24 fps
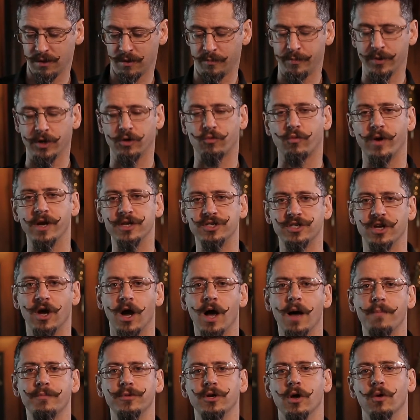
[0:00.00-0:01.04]
big racy
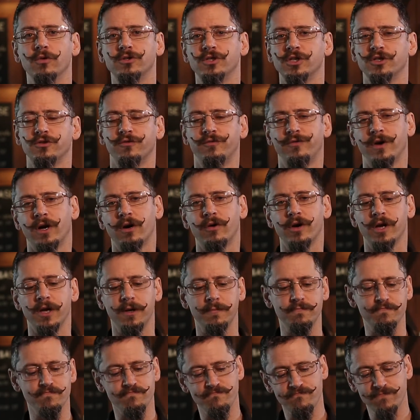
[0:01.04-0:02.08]
hop notes. It's very,
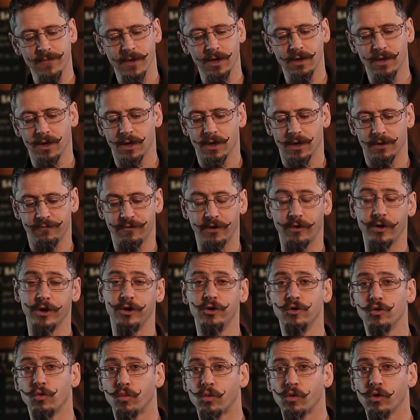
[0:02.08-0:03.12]
very
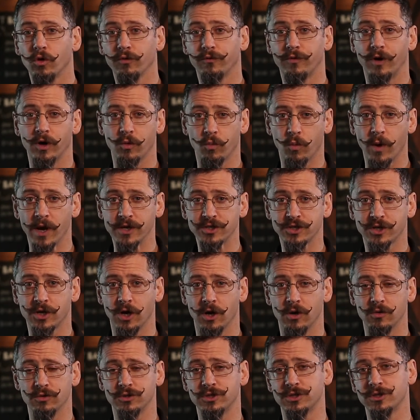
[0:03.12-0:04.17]
New World, very West
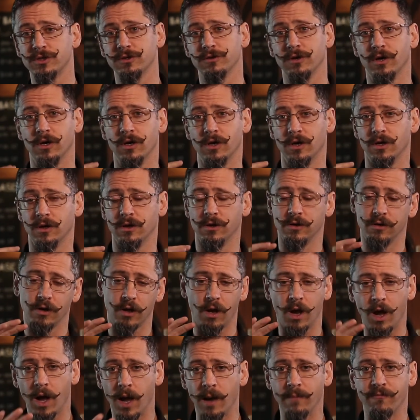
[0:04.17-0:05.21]
Coast,
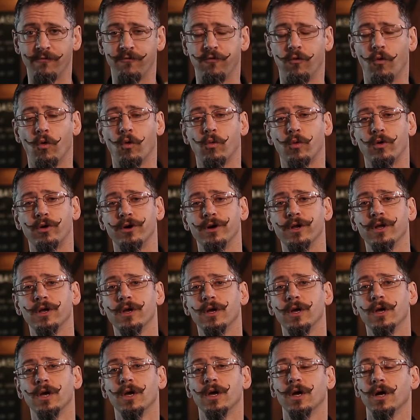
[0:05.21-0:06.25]
hop forward,
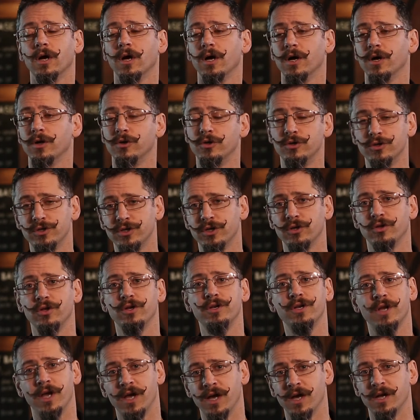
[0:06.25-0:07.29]
New
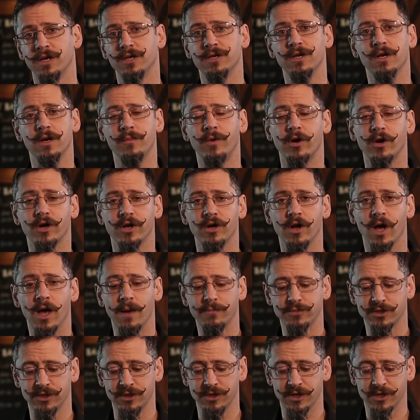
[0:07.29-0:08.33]
Zealand and American
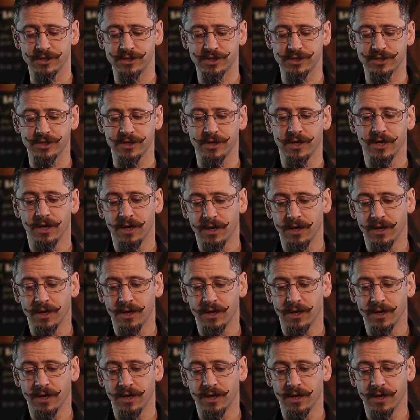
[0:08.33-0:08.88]
hops in this.